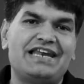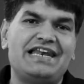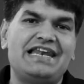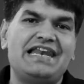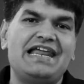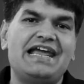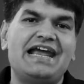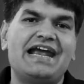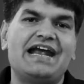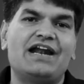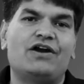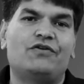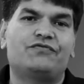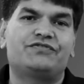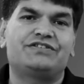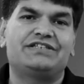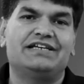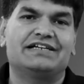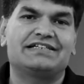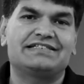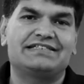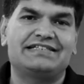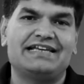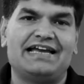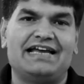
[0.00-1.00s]
layer of
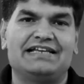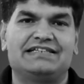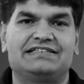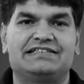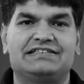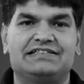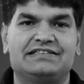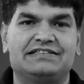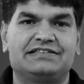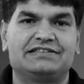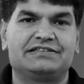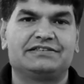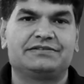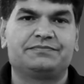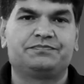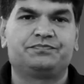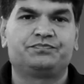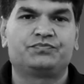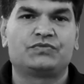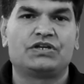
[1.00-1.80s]
success.